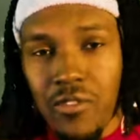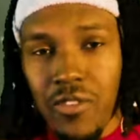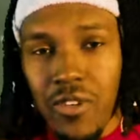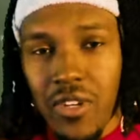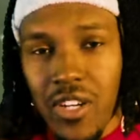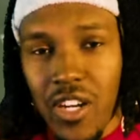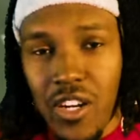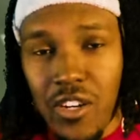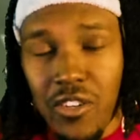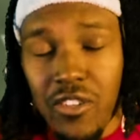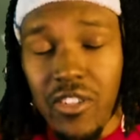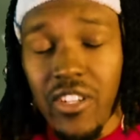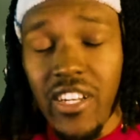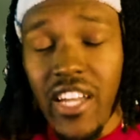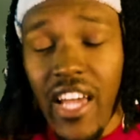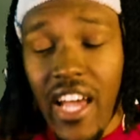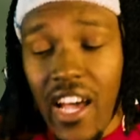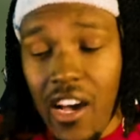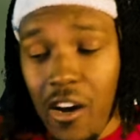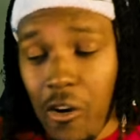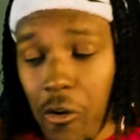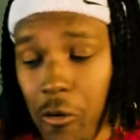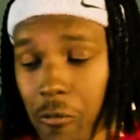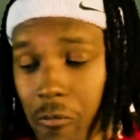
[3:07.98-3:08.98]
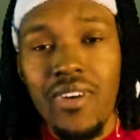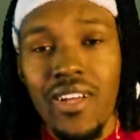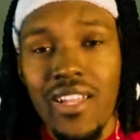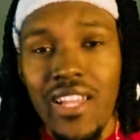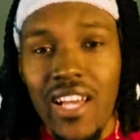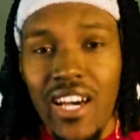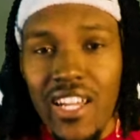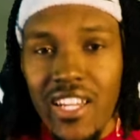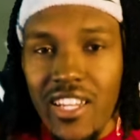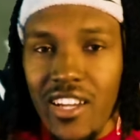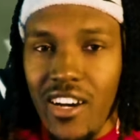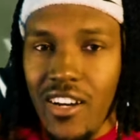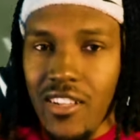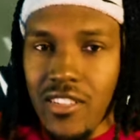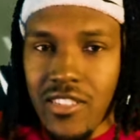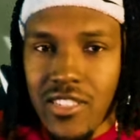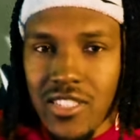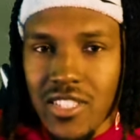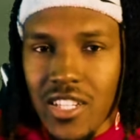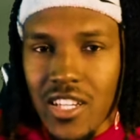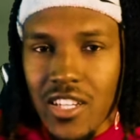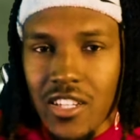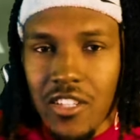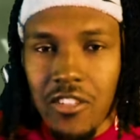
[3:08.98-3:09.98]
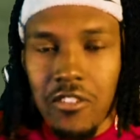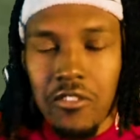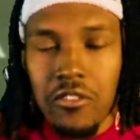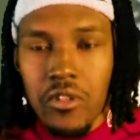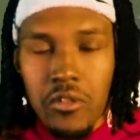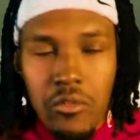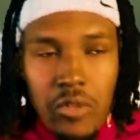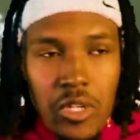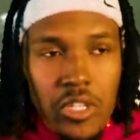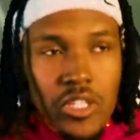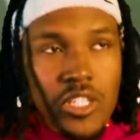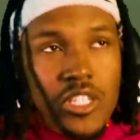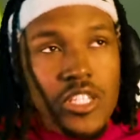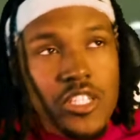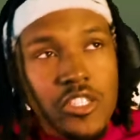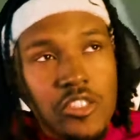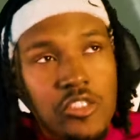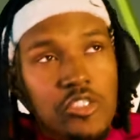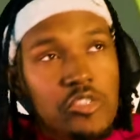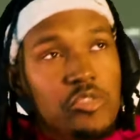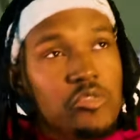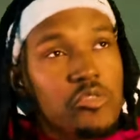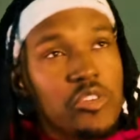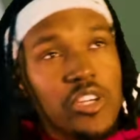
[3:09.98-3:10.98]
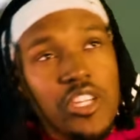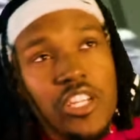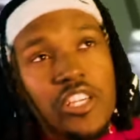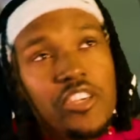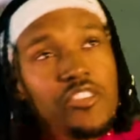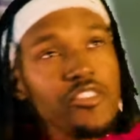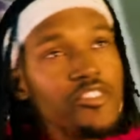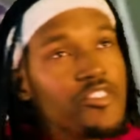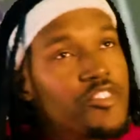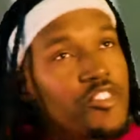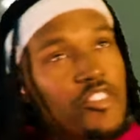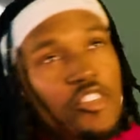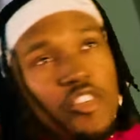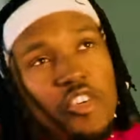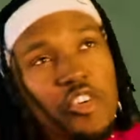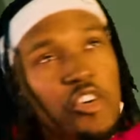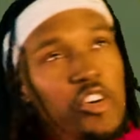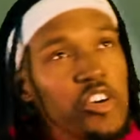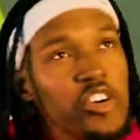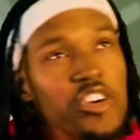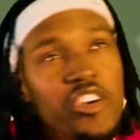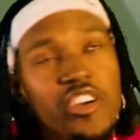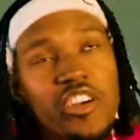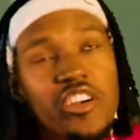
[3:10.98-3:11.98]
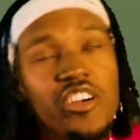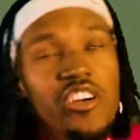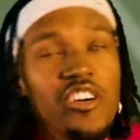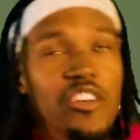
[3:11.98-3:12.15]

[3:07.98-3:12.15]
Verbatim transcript: for Kirk. Now, a lot of y'all to say, well, he's 24.